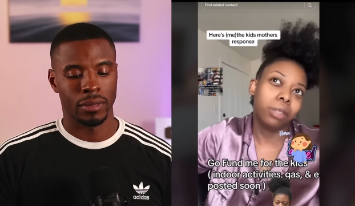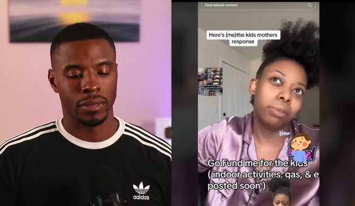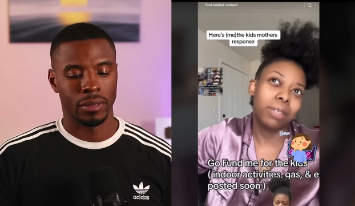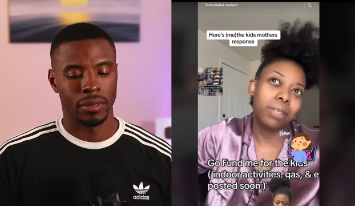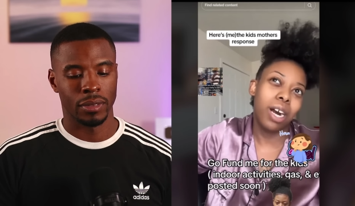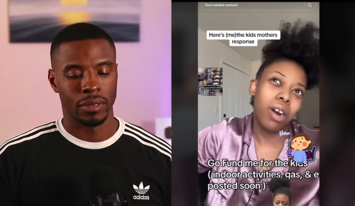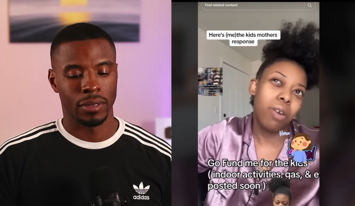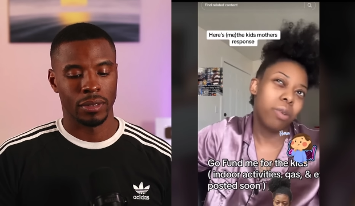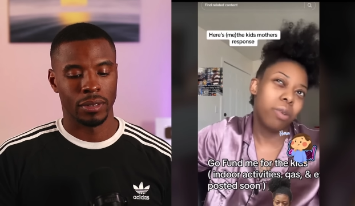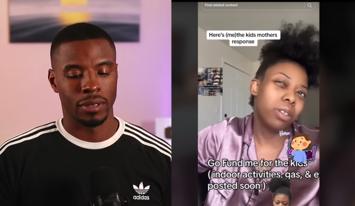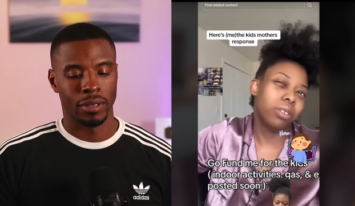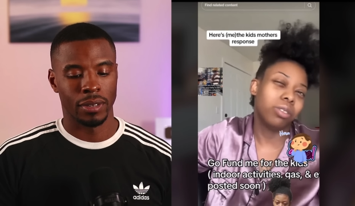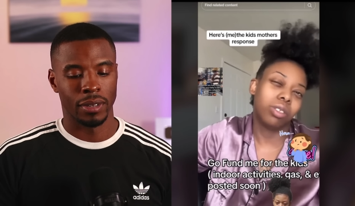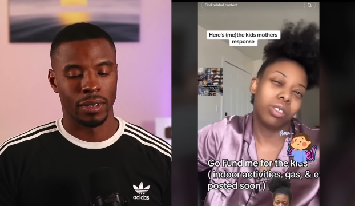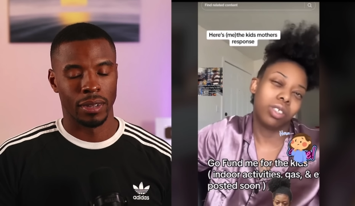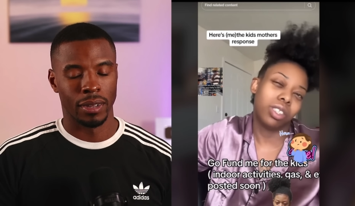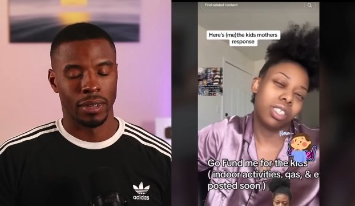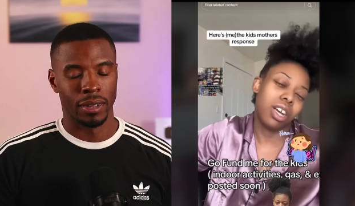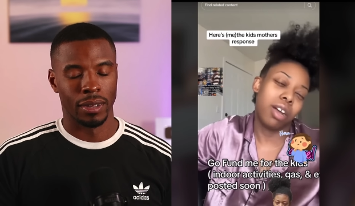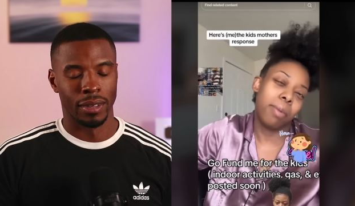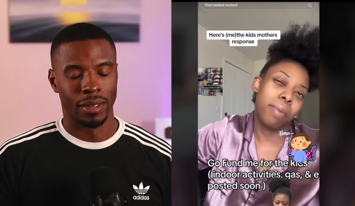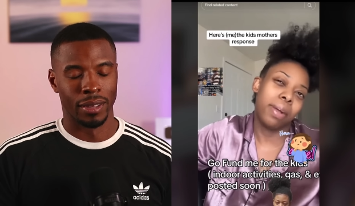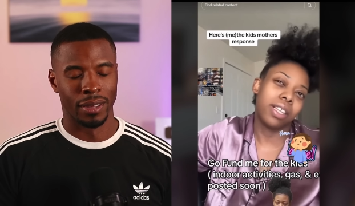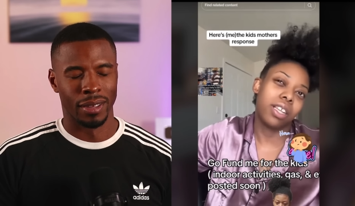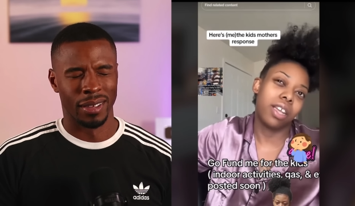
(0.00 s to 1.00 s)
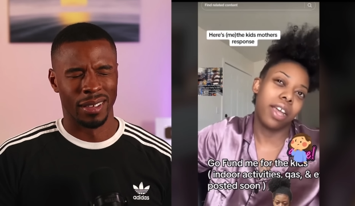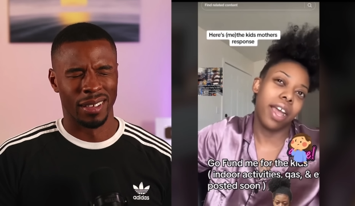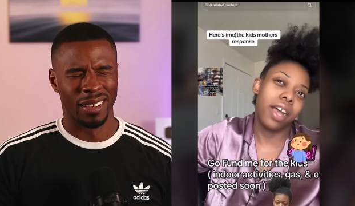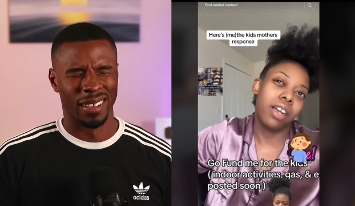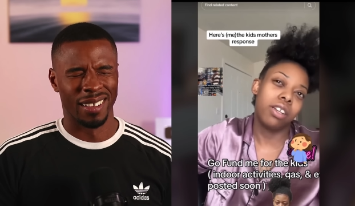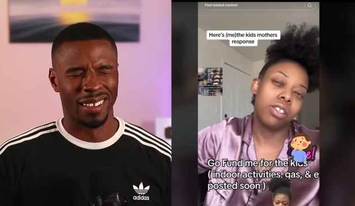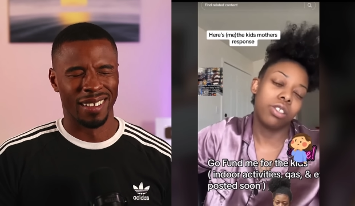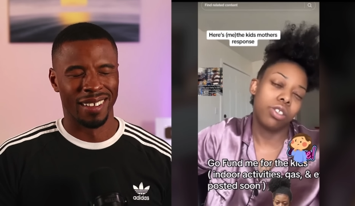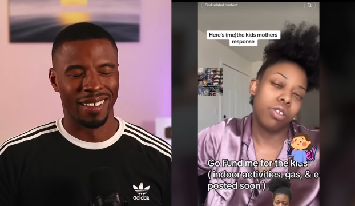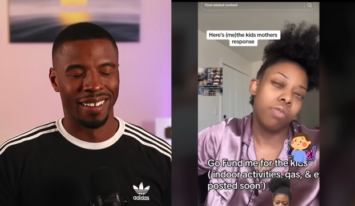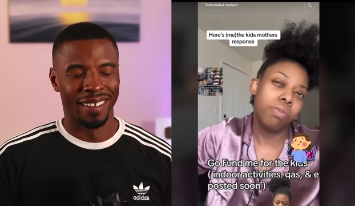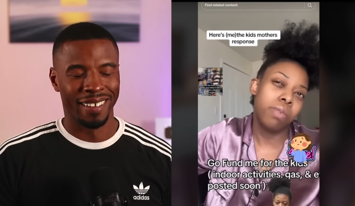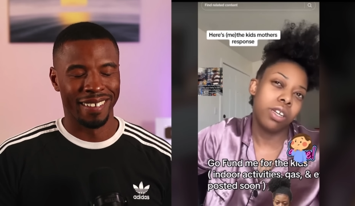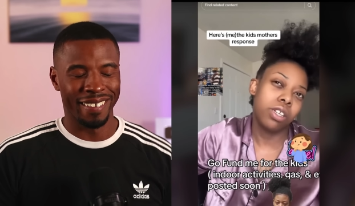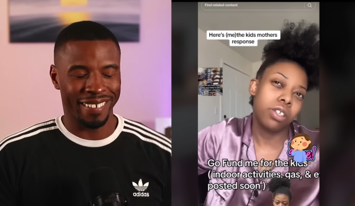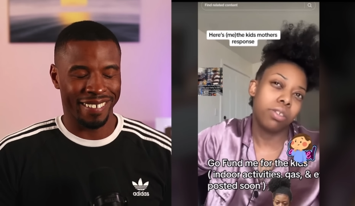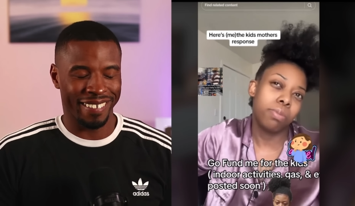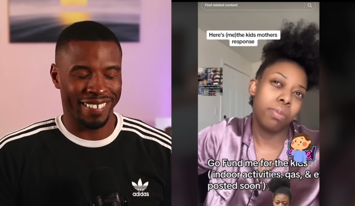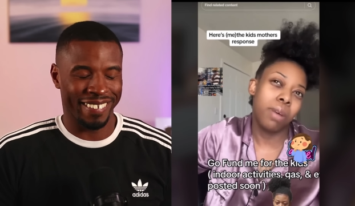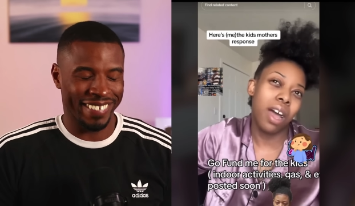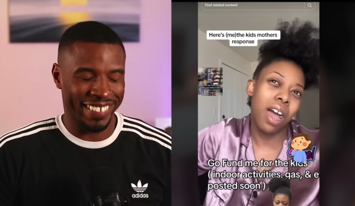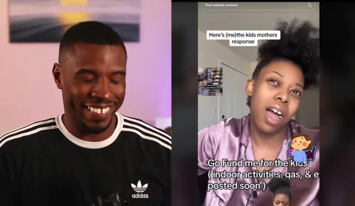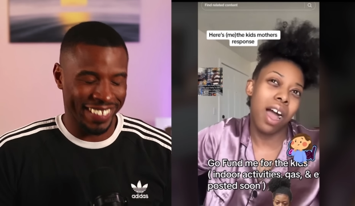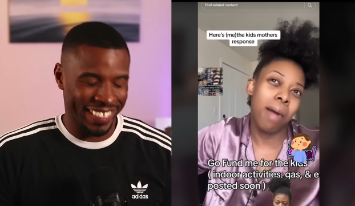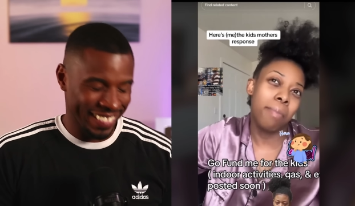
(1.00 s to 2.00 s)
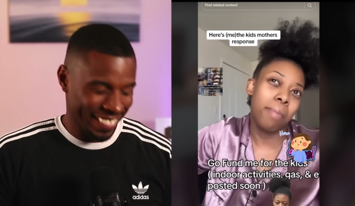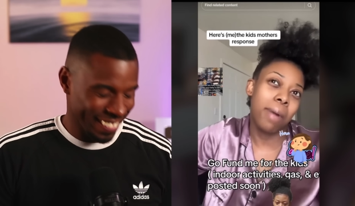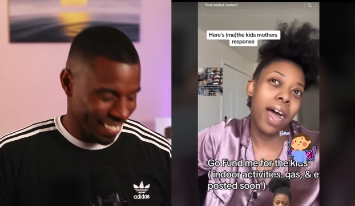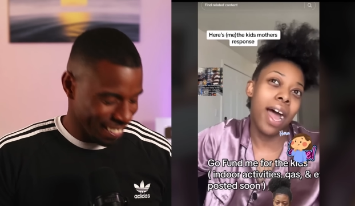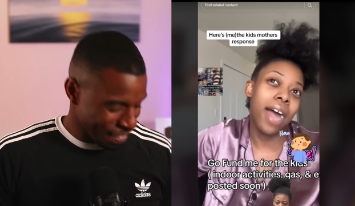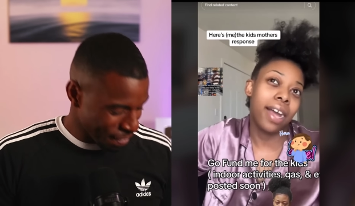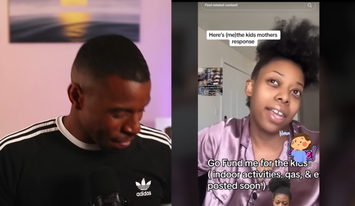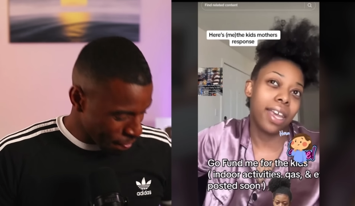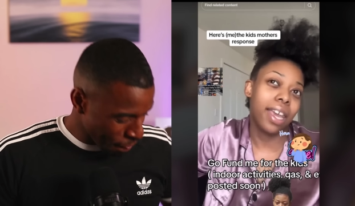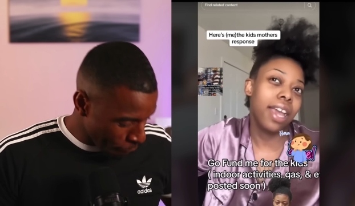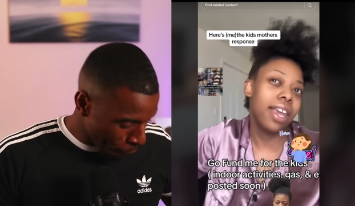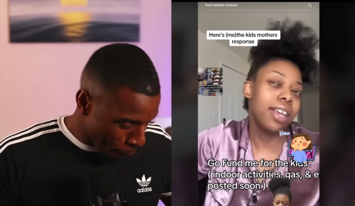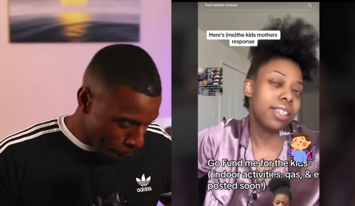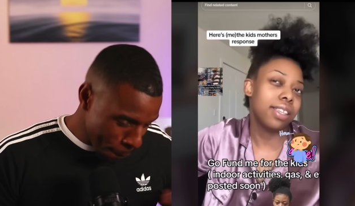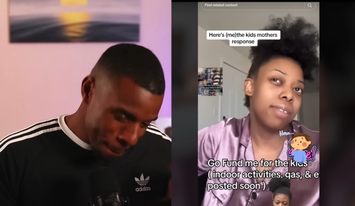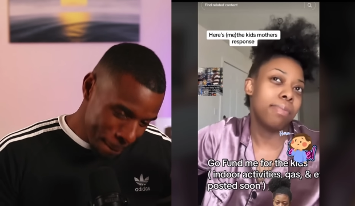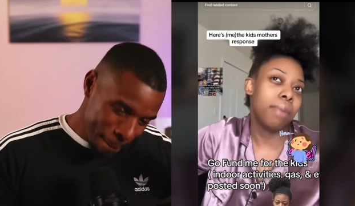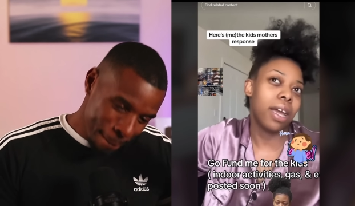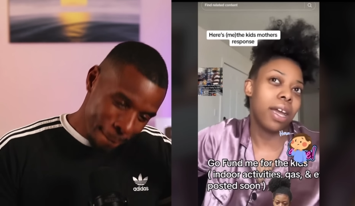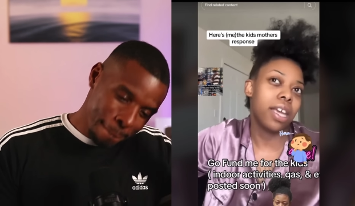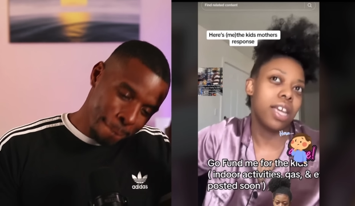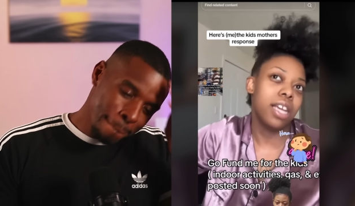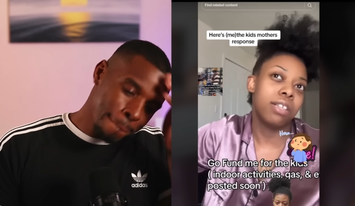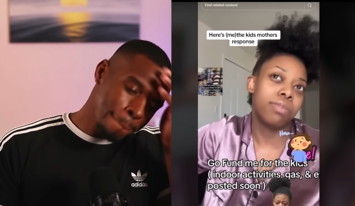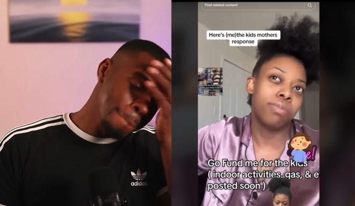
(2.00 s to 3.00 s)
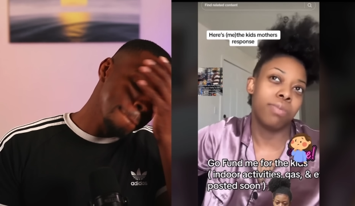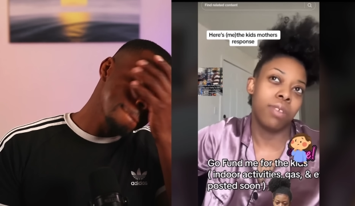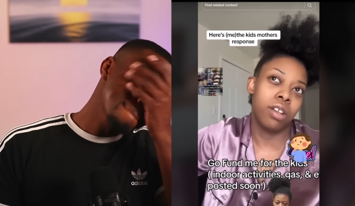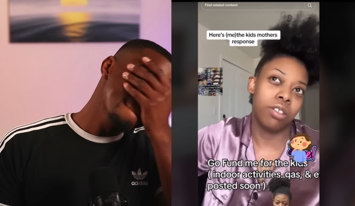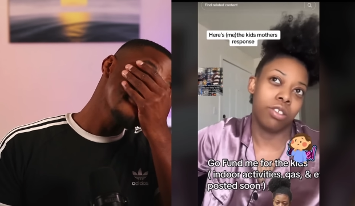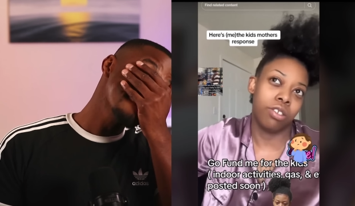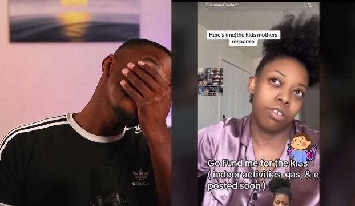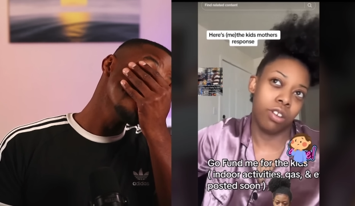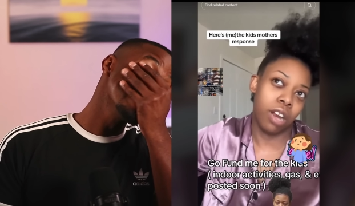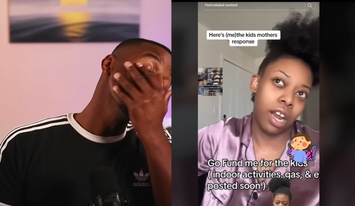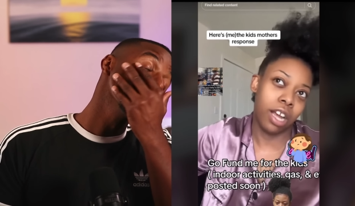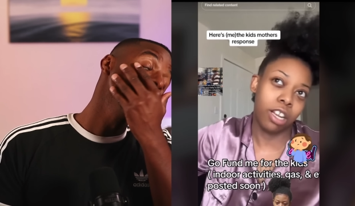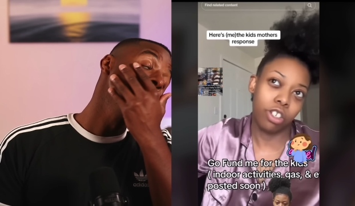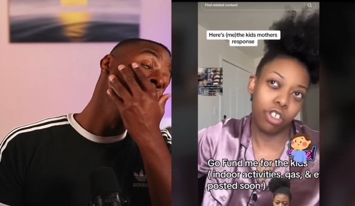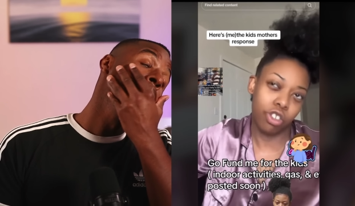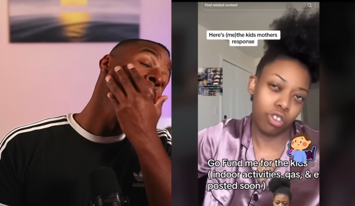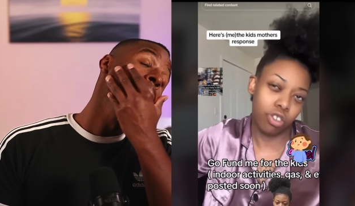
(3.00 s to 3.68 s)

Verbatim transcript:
Speaker 1: I don't really want to talk about the case too much, but I'm, um, I can not see my kids under like